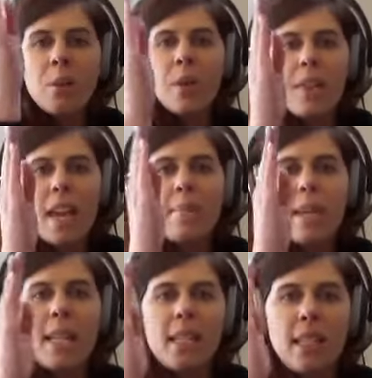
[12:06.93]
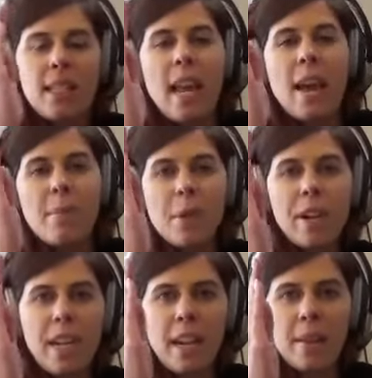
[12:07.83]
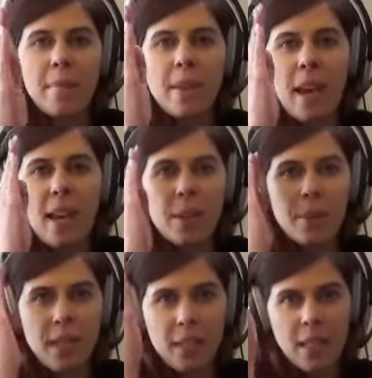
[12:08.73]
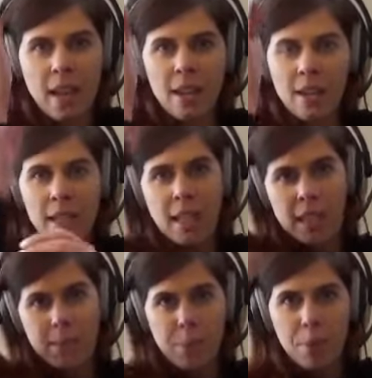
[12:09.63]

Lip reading: What that means is at meridian, that is when the sun is